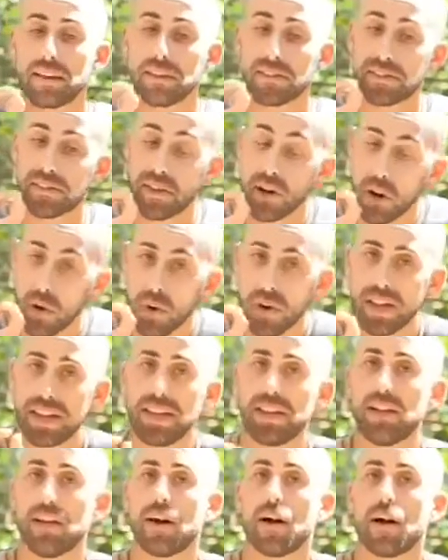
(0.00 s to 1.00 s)

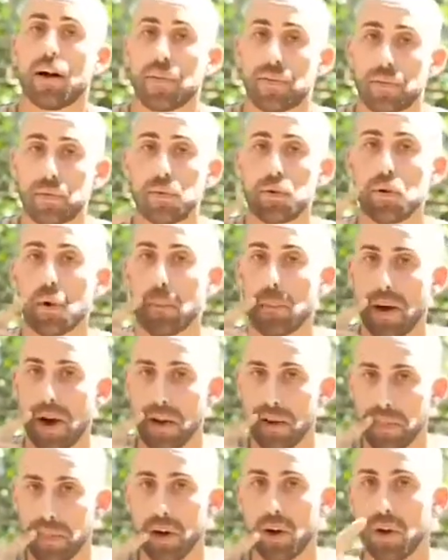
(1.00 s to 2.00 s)
slowly through your
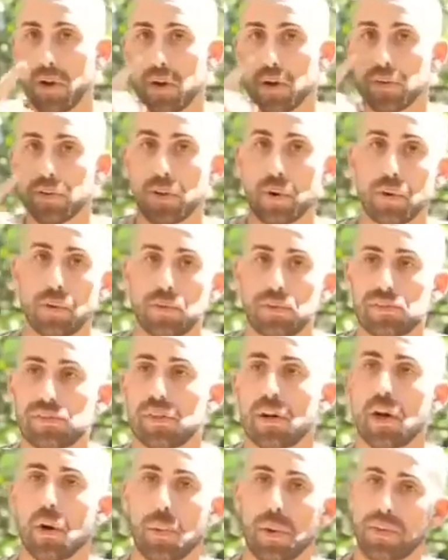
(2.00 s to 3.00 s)
mouth or your nose
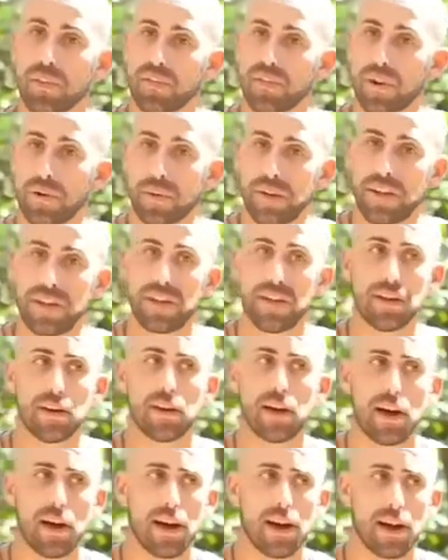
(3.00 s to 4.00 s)
with a very
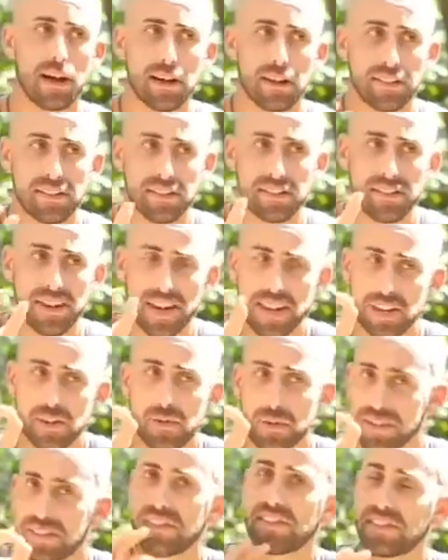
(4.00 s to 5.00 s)

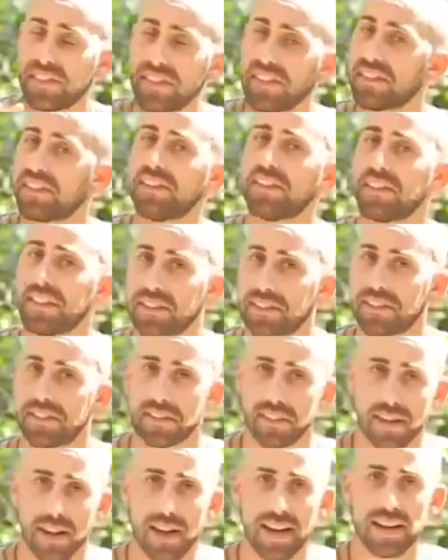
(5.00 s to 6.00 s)
slight resistance on it,
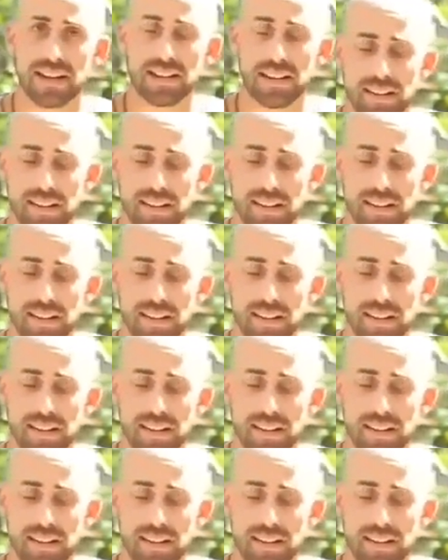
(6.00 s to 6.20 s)
like